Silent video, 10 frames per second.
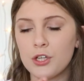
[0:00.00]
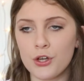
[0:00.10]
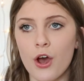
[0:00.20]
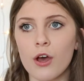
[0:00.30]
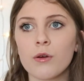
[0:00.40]
to
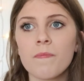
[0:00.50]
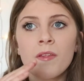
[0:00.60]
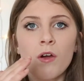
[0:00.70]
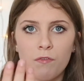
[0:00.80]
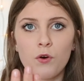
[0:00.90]
know
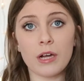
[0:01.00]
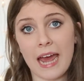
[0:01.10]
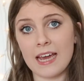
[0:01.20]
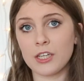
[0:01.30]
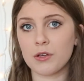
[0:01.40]
for
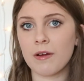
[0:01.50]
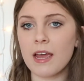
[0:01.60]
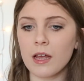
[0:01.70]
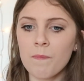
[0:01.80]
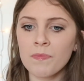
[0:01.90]

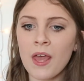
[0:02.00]
catering